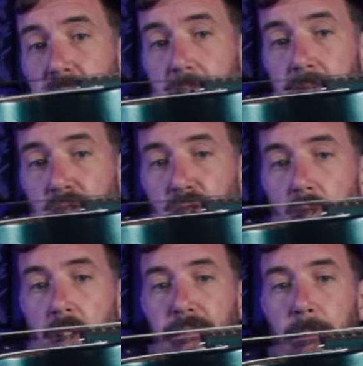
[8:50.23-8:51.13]
an inch
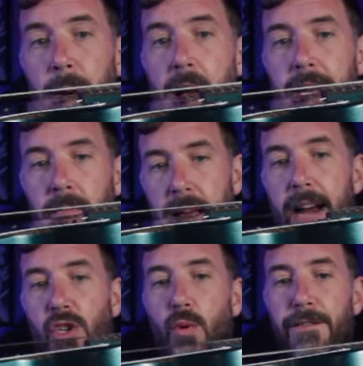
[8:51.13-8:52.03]
off the body, the
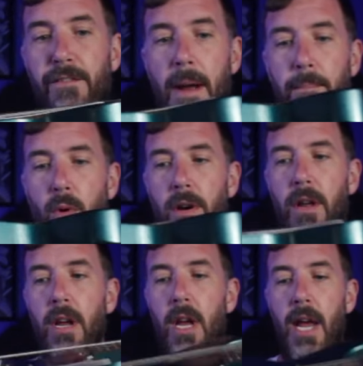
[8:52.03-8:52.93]
actual fretboard,